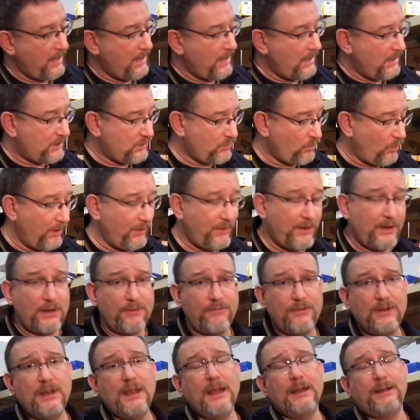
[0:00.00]
It's one thing if
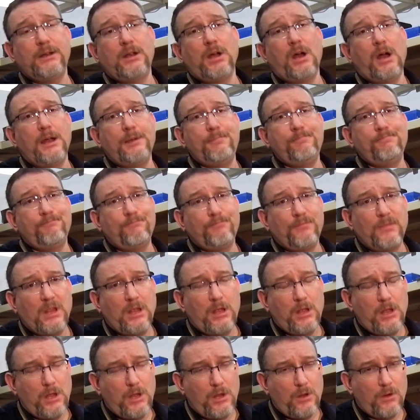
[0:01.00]
you get cut
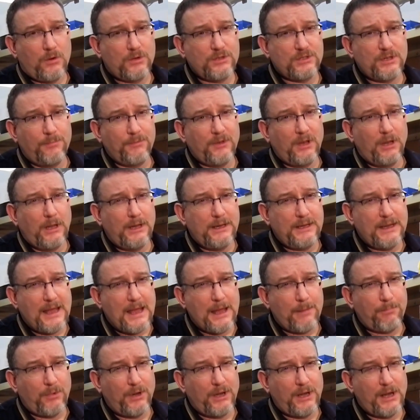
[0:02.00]
or something like
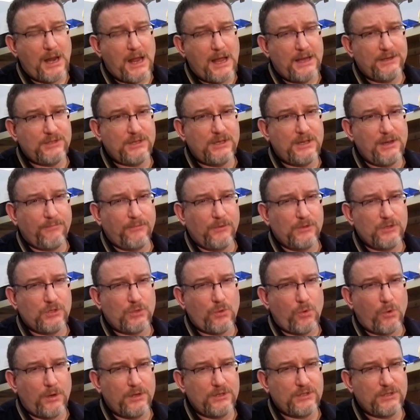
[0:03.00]
that, but an eye is a different story.